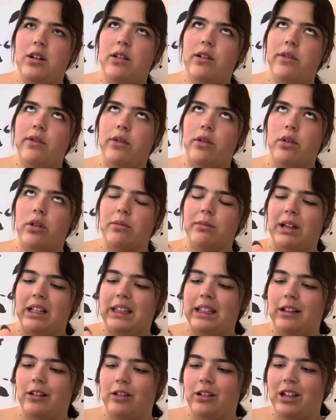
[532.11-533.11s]
for my
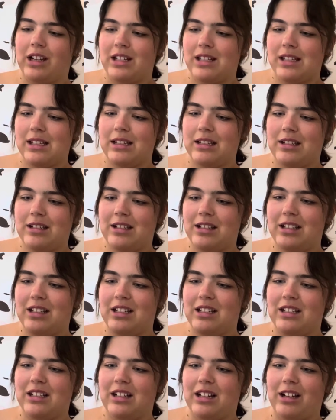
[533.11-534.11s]
little cousin,
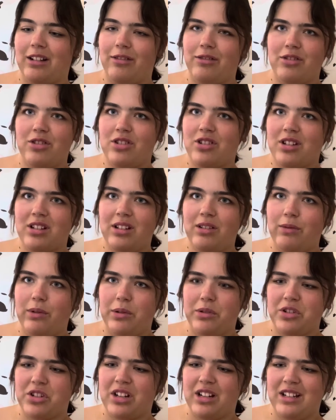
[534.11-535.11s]
and we were
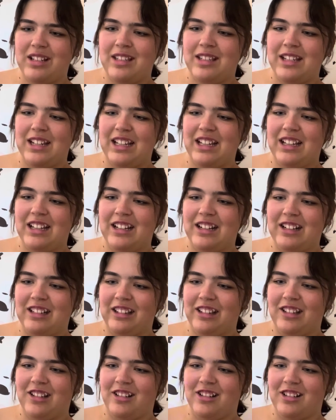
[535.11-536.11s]
just kind of sitting in a
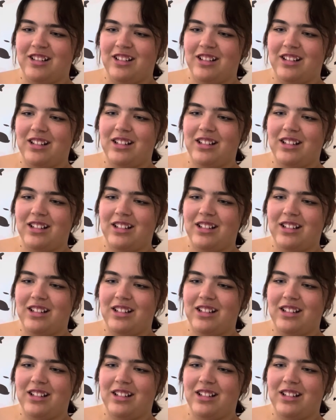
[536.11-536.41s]
lawn,